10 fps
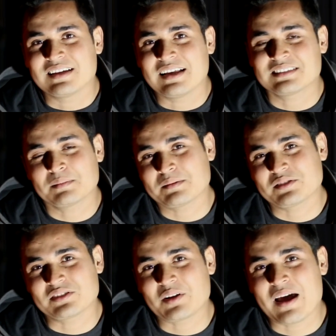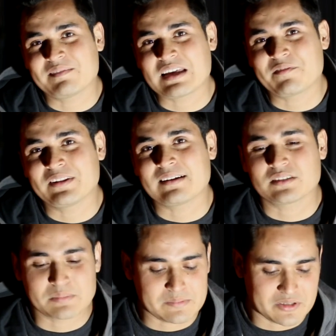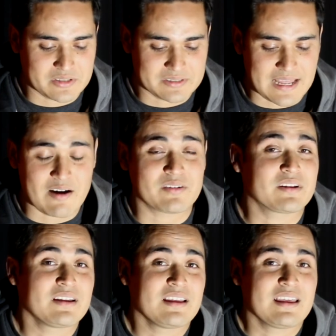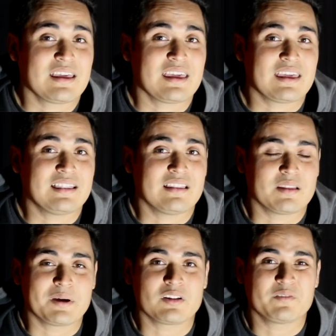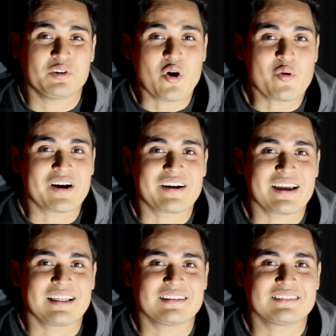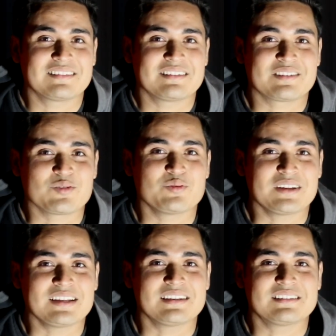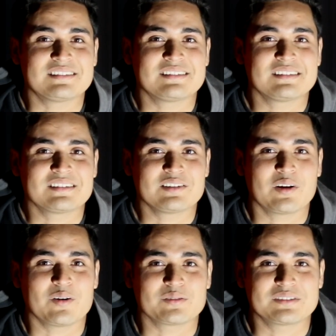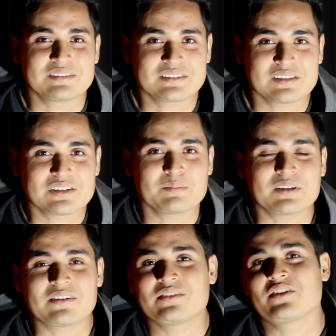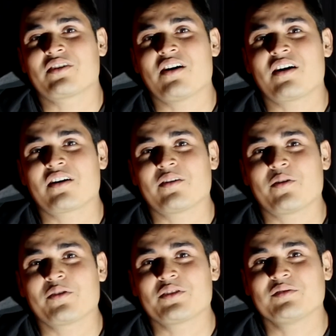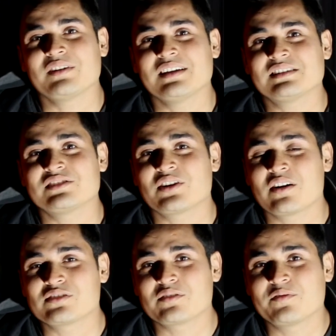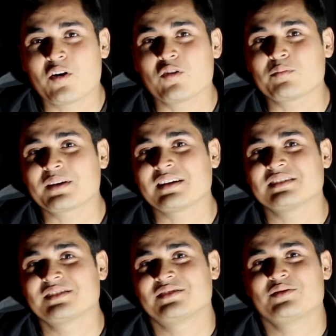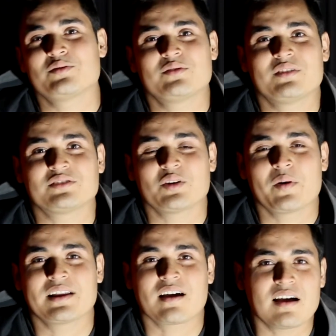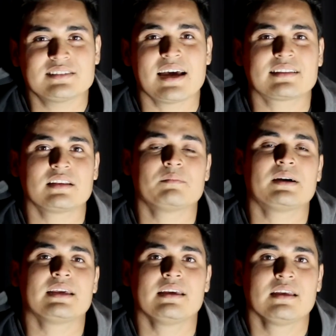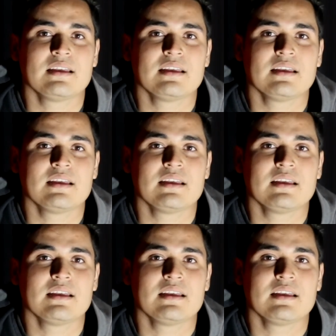And sometimes you just don't have time for that. Sometimes you're just out in the middle of nowhere and you need, to jumpstart your car, or you need to charge your phone because there's no way to contact anybody.